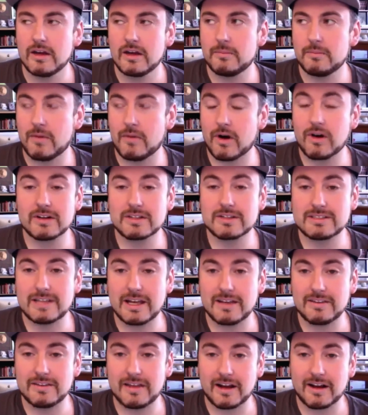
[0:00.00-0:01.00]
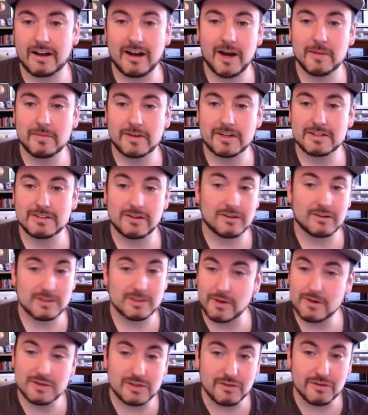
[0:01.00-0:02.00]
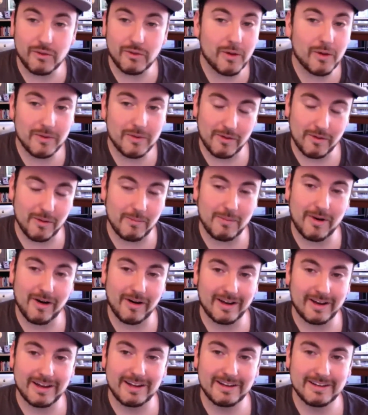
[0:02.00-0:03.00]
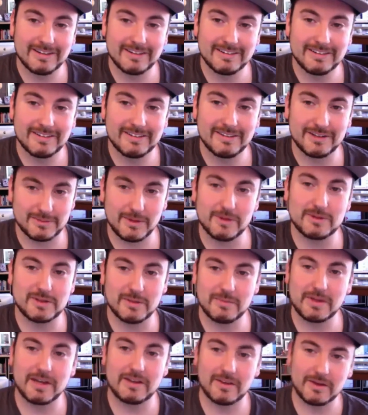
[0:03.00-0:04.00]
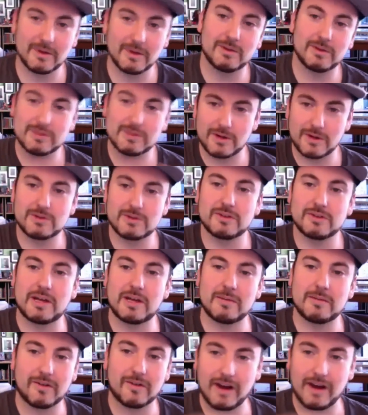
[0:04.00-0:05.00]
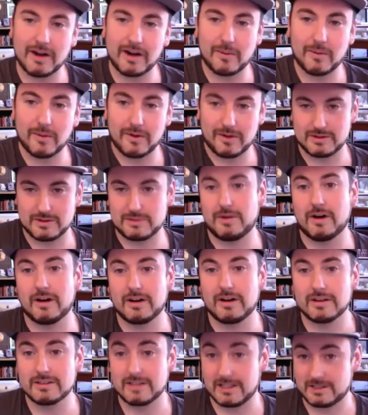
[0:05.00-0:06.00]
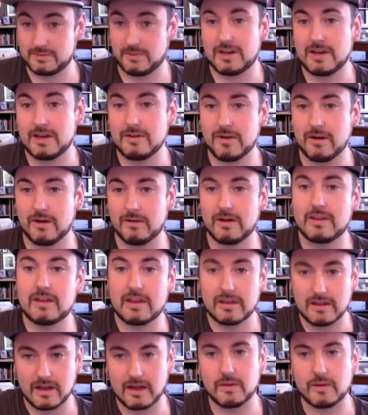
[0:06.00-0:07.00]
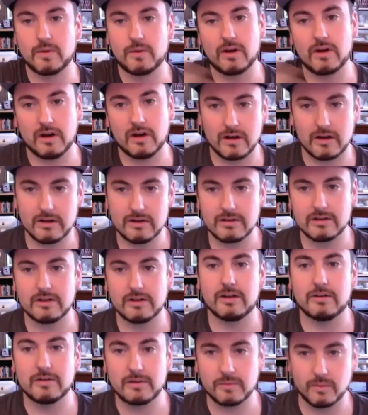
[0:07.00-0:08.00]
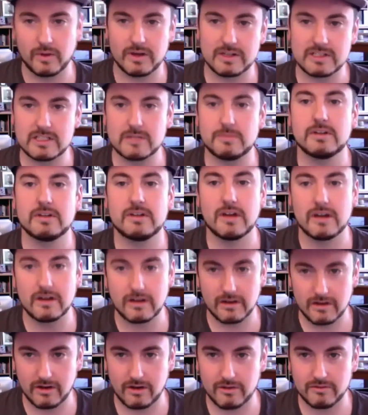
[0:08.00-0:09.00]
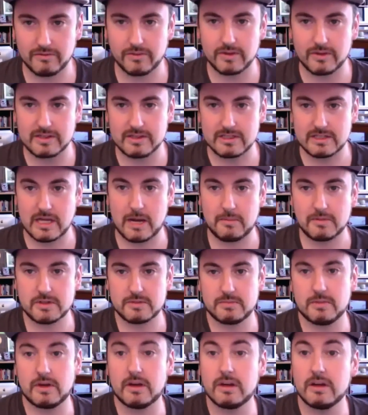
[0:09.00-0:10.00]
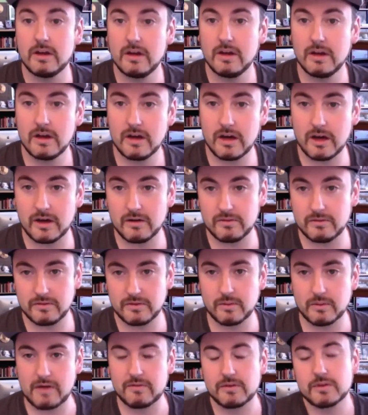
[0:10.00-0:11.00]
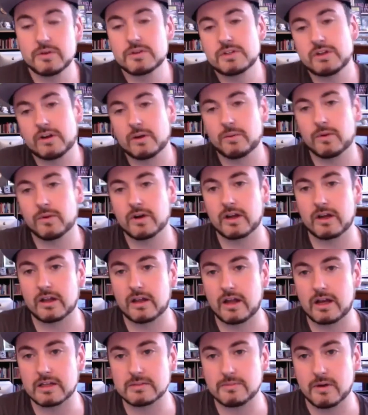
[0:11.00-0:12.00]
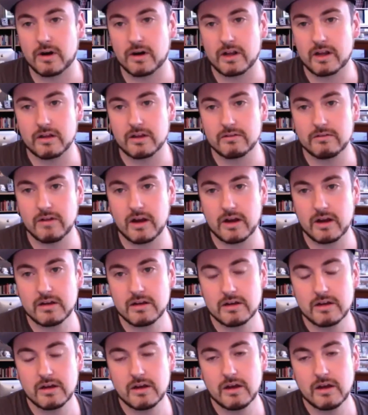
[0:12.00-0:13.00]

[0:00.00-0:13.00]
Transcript: Marx said that communists aren't supposed to form their own party. They're supposed to be in the old social democratic workers' parties. That's what he wrote. And then Lenin went on, you know, and what is to be done, called for the establishment of a revolutionary working class party, right?